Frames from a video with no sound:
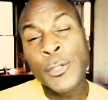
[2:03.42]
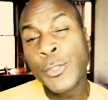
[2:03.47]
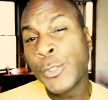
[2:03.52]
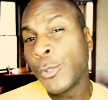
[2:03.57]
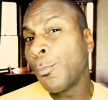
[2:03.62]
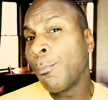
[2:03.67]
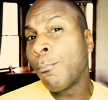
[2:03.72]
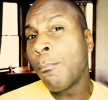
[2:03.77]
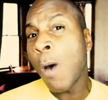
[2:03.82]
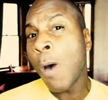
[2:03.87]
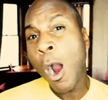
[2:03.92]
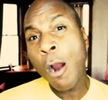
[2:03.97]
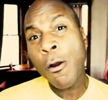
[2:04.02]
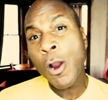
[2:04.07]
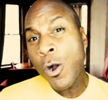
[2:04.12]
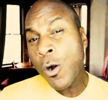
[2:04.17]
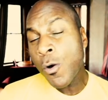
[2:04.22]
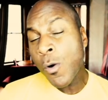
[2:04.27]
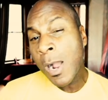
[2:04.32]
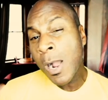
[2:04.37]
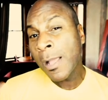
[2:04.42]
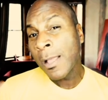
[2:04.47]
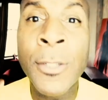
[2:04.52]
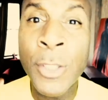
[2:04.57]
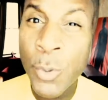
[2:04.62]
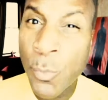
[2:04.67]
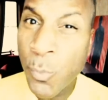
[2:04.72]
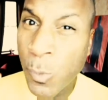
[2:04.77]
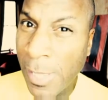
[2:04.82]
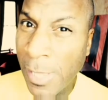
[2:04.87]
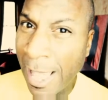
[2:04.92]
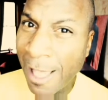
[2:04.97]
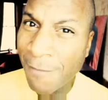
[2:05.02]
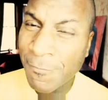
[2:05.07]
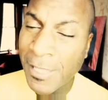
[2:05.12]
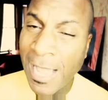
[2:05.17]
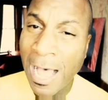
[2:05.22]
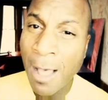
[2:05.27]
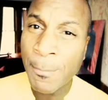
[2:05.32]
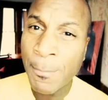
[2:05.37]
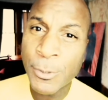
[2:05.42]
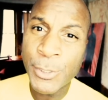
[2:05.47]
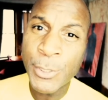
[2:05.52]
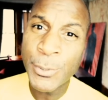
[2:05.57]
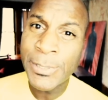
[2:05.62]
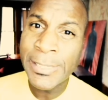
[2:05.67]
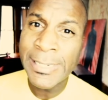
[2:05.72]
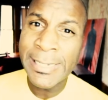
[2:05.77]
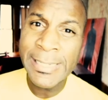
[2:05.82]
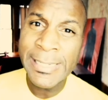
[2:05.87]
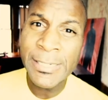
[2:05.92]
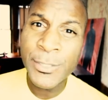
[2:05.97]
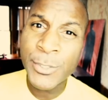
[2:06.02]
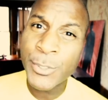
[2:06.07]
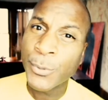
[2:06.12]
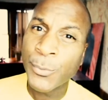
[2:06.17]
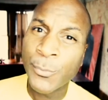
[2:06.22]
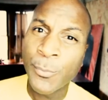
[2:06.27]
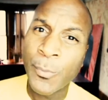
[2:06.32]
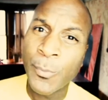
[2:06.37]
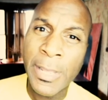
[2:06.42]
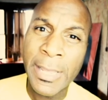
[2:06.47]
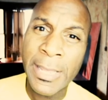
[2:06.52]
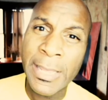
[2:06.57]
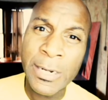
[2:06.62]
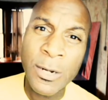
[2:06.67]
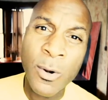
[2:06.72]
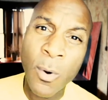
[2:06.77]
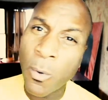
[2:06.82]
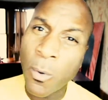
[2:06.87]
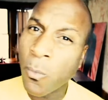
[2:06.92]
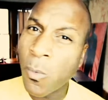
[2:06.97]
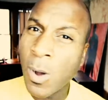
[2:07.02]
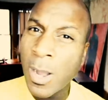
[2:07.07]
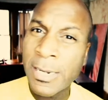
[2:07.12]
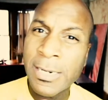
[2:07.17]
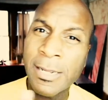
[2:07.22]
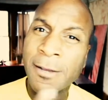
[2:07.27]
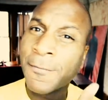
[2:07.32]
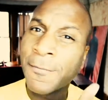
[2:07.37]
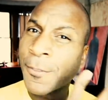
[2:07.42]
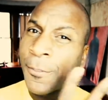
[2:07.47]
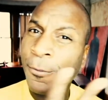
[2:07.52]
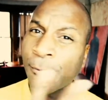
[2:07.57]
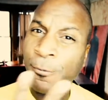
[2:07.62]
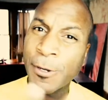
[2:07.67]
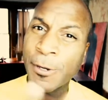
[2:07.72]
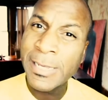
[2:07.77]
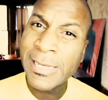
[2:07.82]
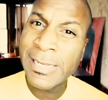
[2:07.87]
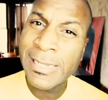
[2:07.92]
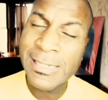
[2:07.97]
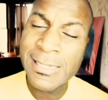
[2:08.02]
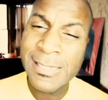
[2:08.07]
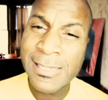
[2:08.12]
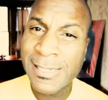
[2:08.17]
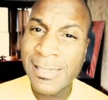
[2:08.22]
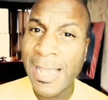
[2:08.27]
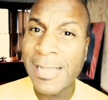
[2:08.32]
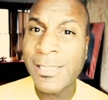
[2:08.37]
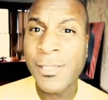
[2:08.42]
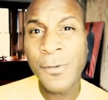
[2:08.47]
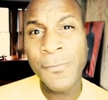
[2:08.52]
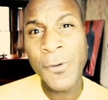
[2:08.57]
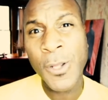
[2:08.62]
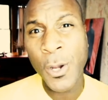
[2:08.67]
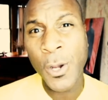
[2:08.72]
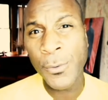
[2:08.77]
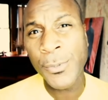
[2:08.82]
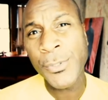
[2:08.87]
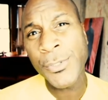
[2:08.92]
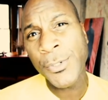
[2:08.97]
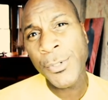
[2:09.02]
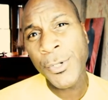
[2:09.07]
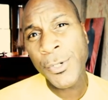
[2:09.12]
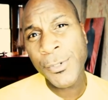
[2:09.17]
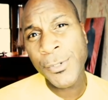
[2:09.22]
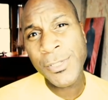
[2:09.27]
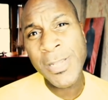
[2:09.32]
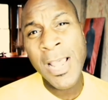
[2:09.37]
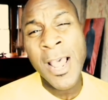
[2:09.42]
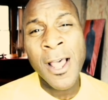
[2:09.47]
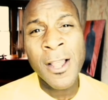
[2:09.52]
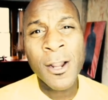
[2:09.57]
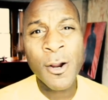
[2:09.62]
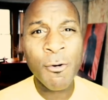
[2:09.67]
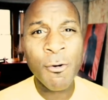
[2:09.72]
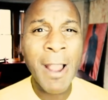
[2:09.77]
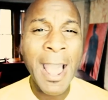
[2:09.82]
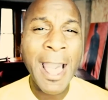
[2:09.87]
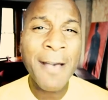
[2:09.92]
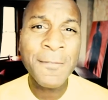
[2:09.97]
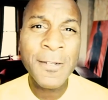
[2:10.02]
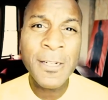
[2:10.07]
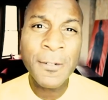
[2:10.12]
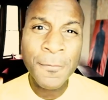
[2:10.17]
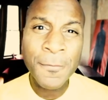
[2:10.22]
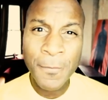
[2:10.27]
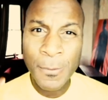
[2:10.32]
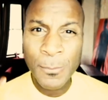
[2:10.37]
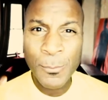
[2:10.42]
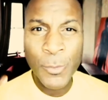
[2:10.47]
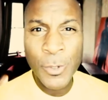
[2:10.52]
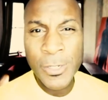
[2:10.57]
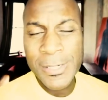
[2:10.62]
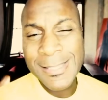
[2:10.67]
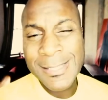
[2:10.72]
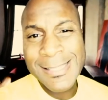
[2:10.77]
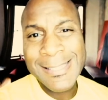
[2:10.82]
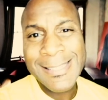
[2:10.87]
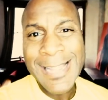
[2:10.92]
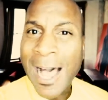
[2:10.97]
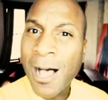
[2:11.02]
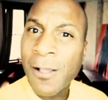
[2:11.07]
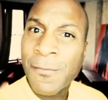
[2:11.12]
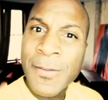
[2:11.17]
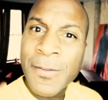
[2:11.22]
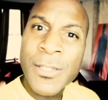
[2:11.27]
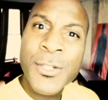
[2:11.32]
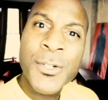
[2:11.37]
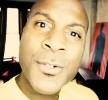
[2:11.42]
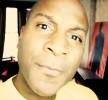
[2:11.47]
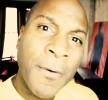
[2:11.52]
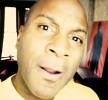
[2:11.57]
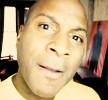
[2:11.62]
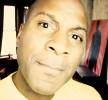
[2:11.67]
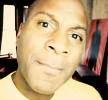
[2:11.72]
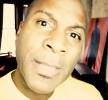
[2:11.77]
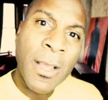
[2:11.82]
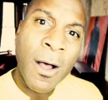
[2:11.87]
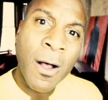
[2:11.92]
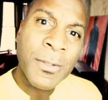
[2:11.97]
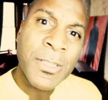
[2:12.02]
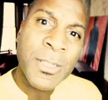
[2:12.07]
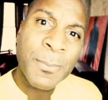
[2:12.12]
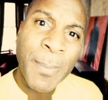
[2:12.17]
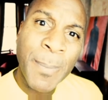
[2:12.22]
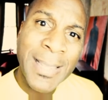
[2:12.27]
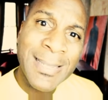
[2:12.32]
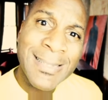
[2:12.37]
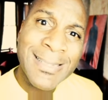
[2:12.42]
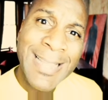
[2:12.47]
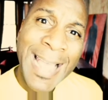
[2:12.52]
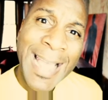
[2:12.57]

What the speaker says: tomorrow. You will have the opportunity to win one of 3 sets of coasters crafted from wood salvaged from the Alt Space